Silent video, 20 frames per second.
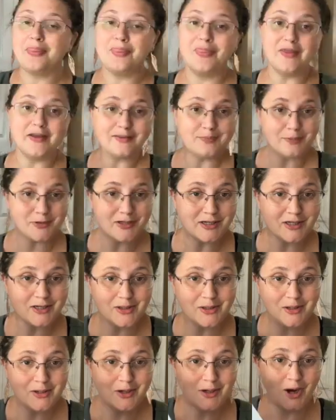This
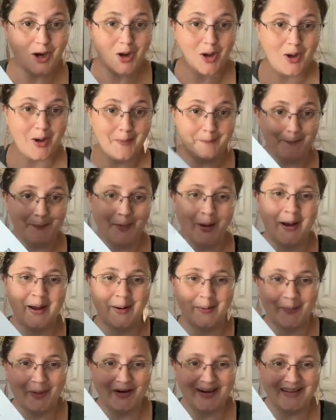particular um,
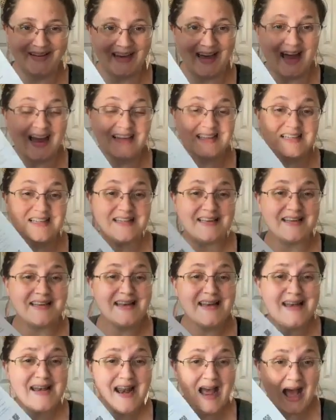one, I did
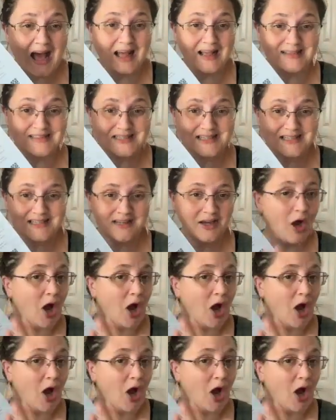not,